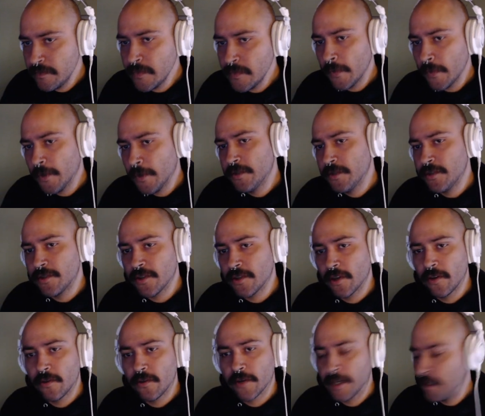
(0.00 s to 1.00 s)
So
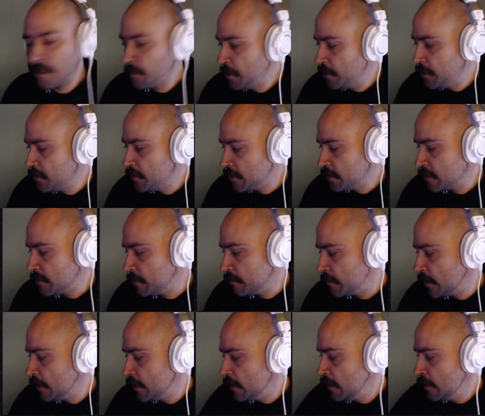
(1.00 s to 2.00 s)
we're going to be using some
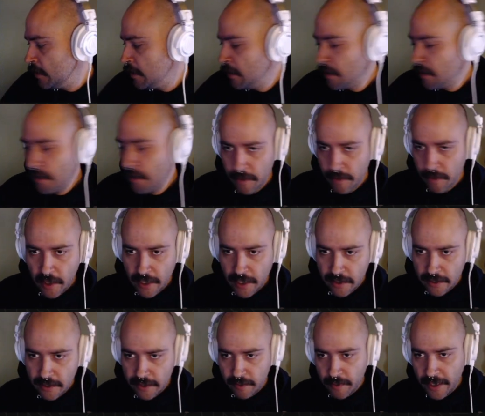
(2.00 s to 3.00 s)

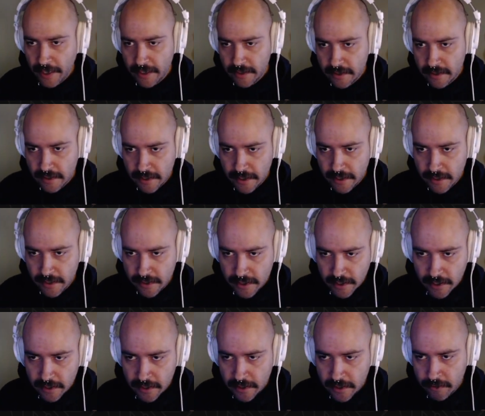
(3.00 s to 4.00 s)
Python dependencies
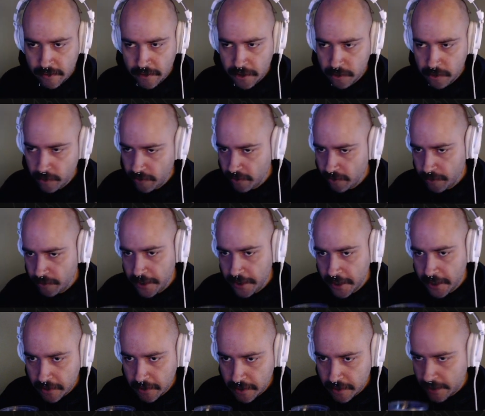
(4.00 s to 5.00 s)
that we should be familiar
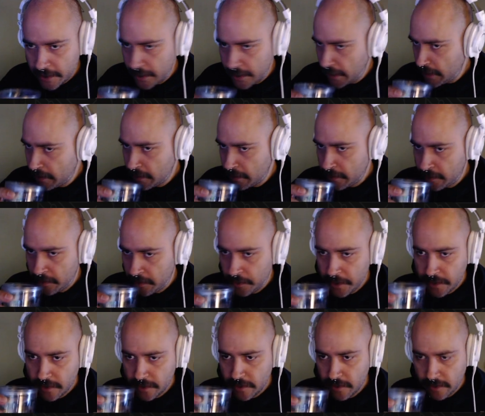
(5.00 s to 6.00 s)
with by now. Let me
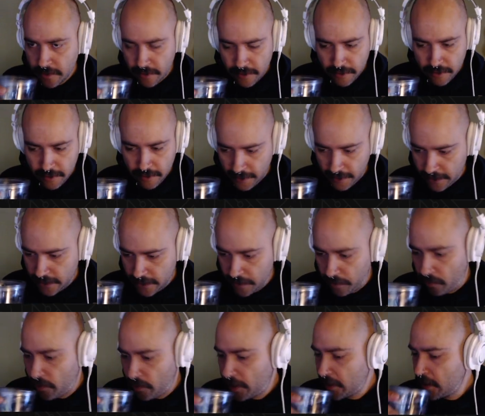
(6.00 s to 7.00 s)
just get a sip
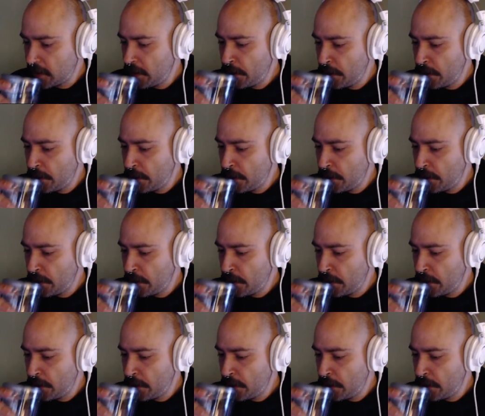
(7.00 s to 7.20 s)
of water.